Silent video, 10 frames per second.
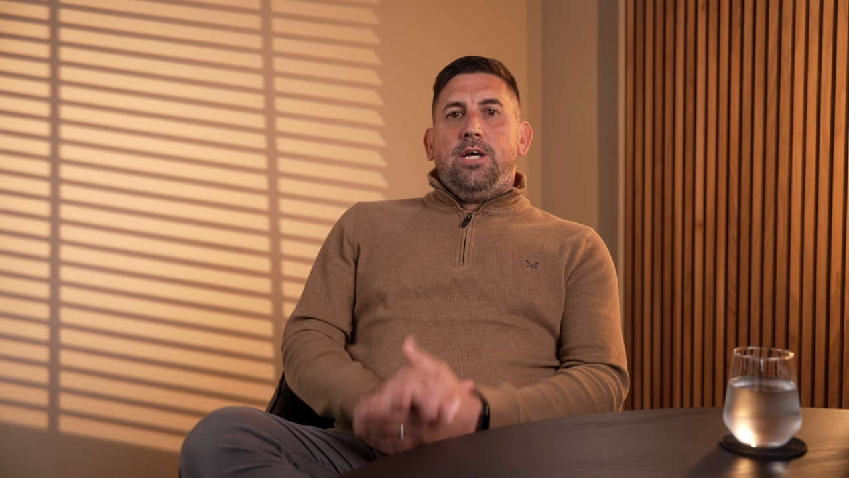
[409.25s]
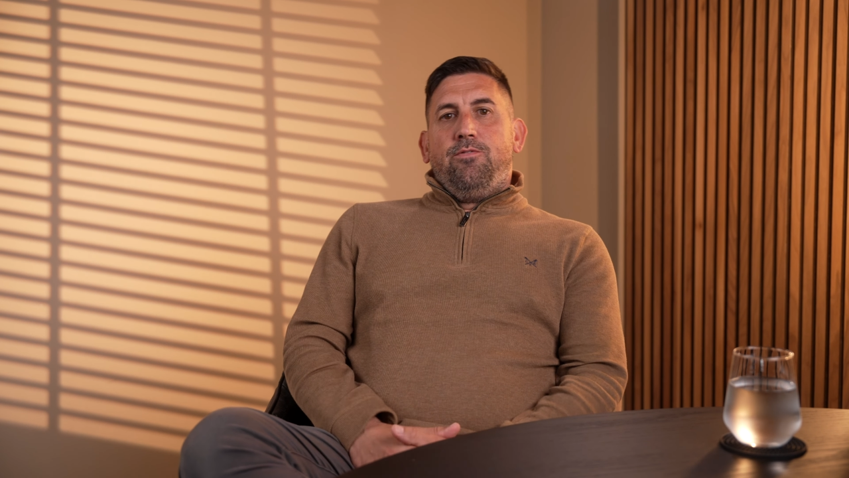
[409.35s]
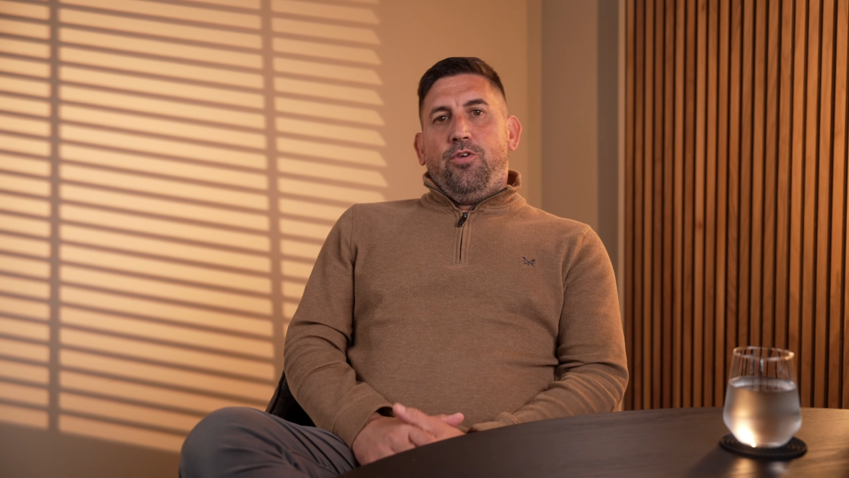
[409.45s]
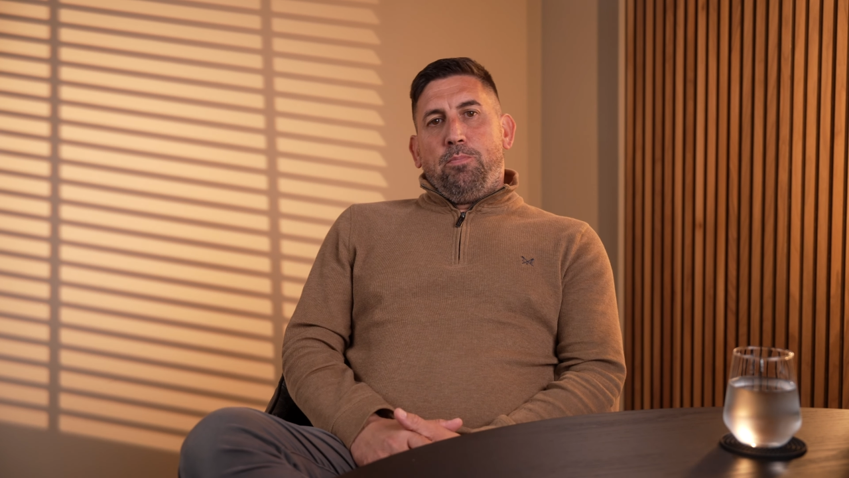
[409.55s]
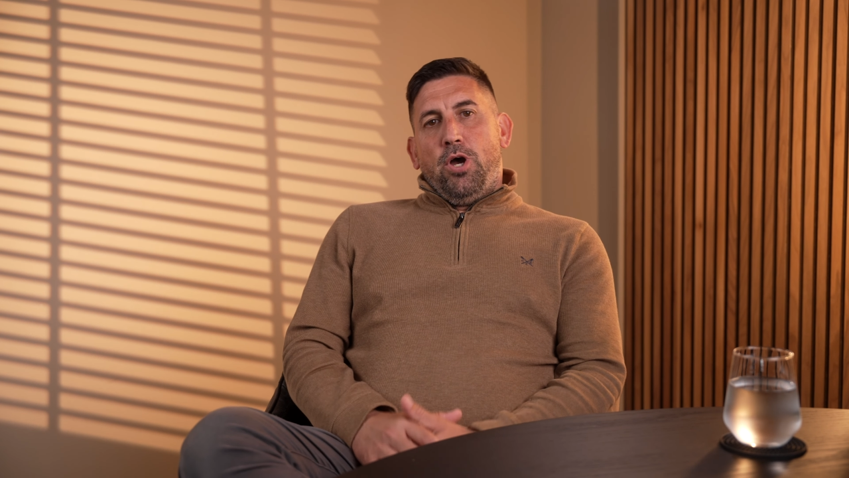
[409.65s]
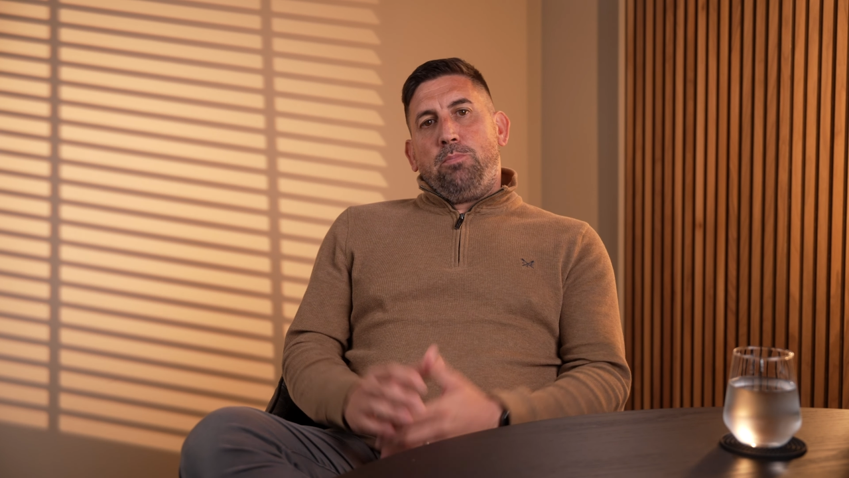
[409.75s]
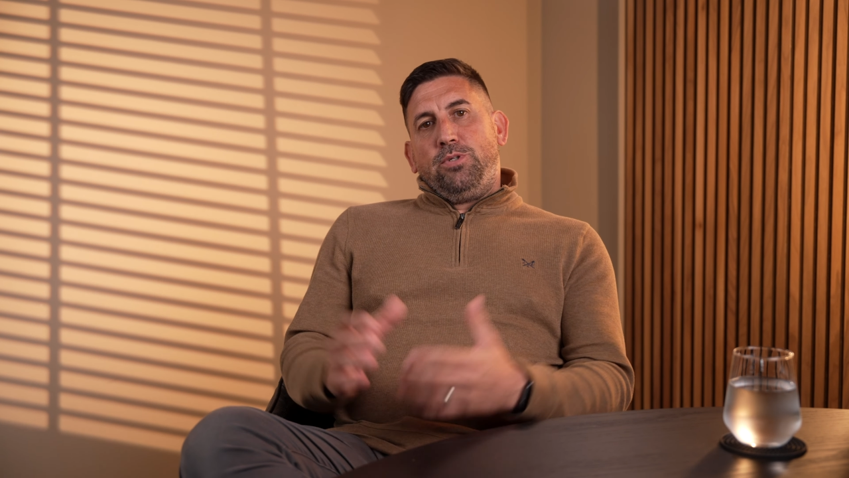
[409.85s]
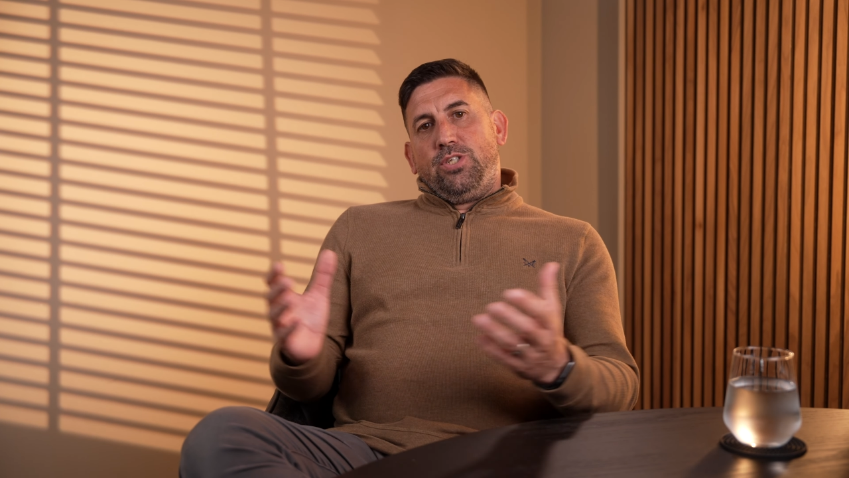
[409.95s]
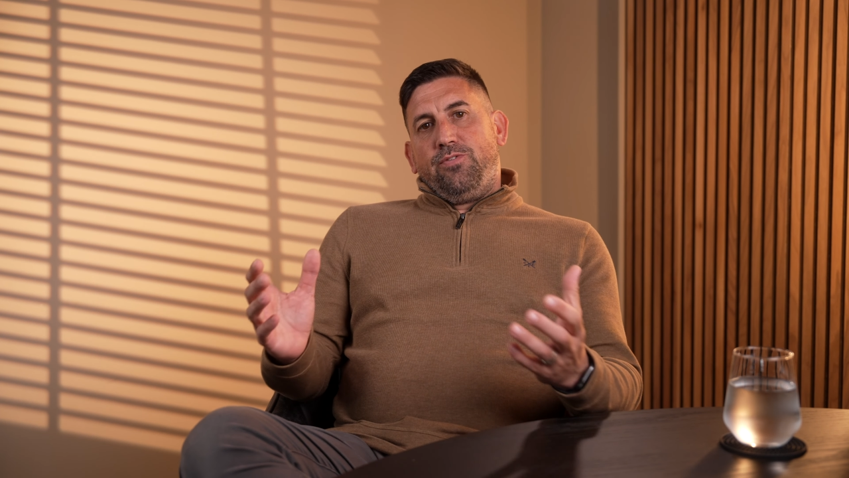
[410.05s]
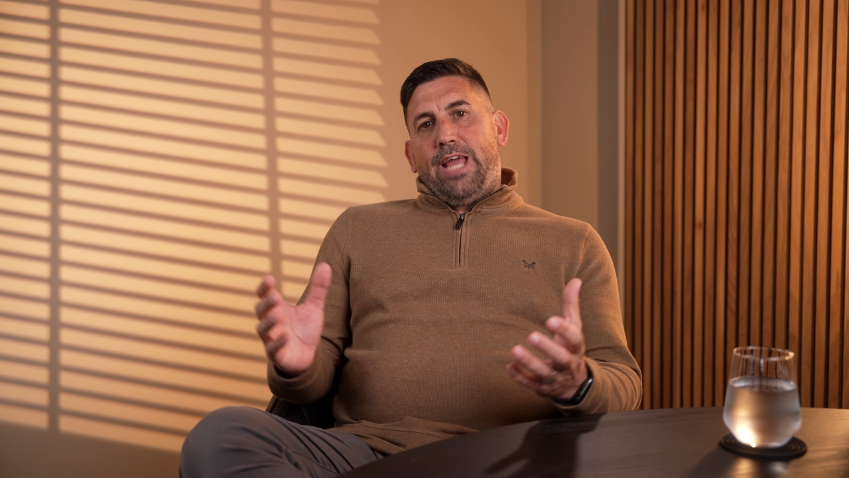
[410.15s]
for the
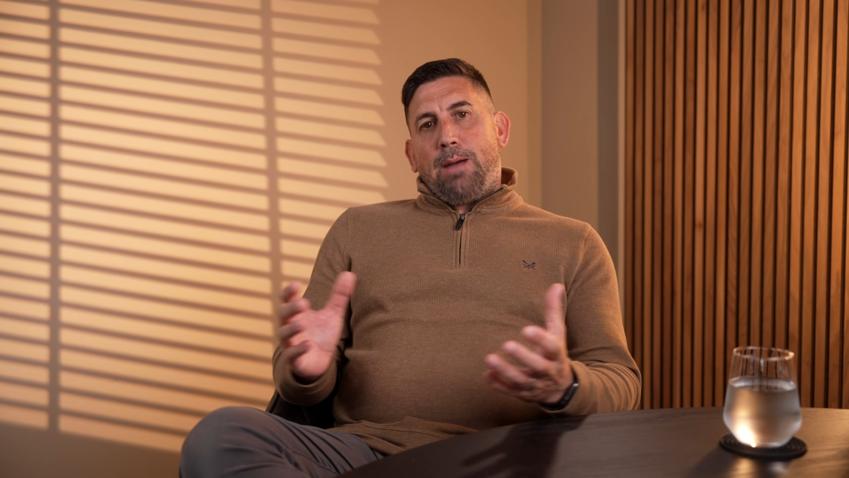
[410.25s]
purpose of the